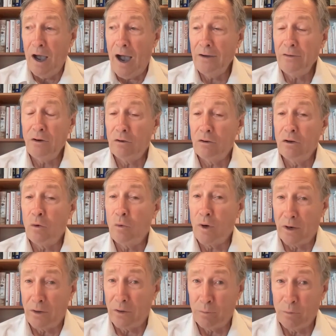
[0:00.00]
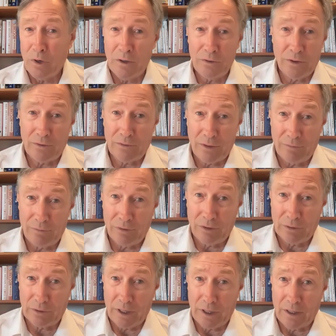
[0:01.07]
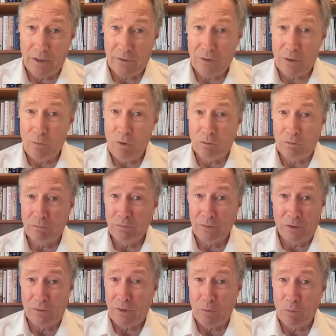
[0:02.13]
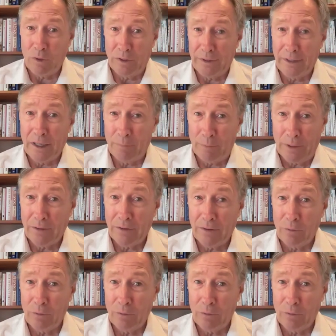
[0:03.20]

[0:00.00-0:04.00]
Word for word: I don't know what other projects they've looked at because they won't, you know, they wouldn't tell me.